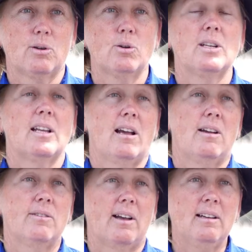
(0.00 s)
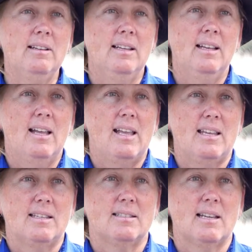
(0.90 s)
I couldn't get over,
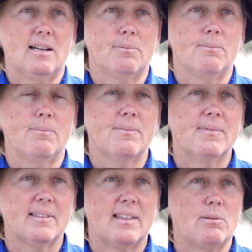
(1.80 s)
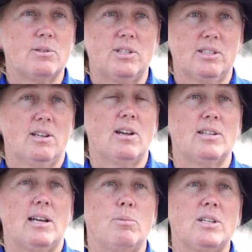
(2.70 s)
is there was just no
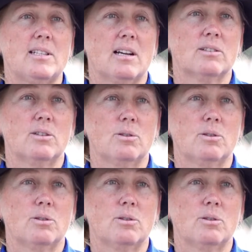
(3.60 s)
debris stuck to